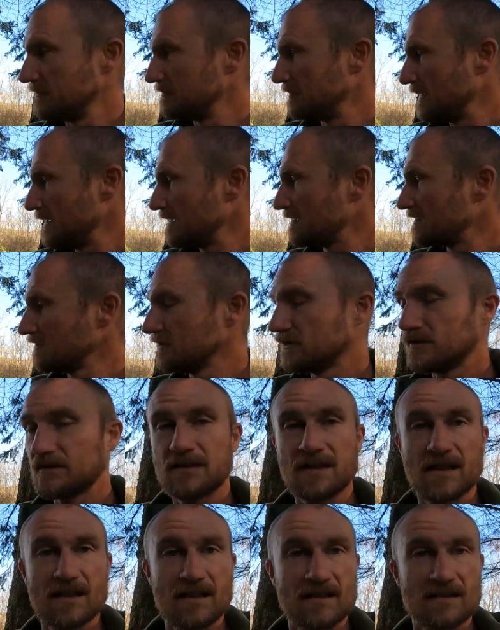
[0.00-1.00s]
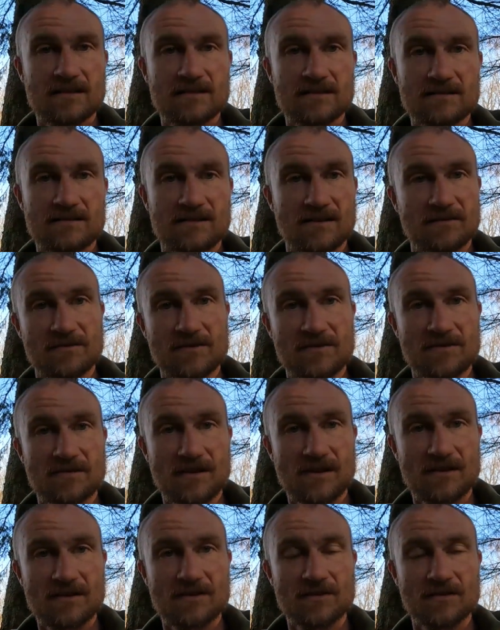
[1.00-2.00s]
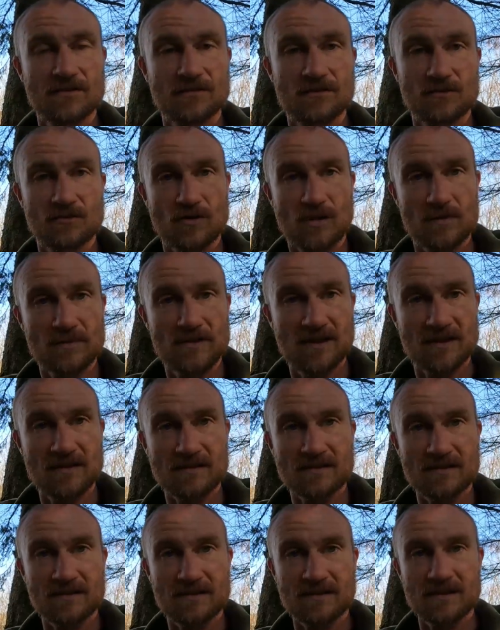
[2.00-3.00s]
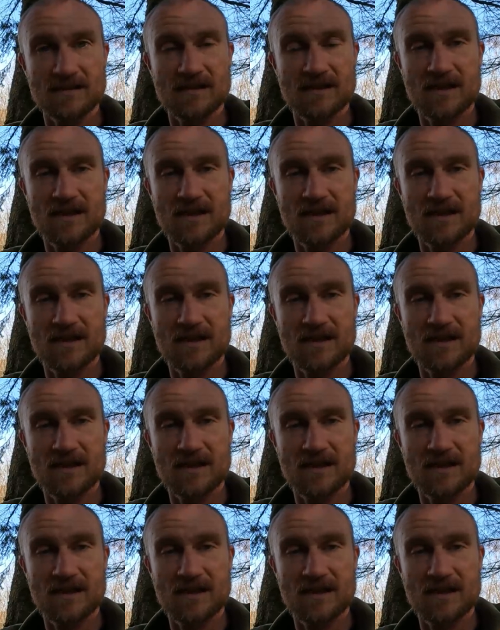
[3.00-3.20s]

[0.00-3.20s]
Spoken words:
better look at different scenarios for drop testing.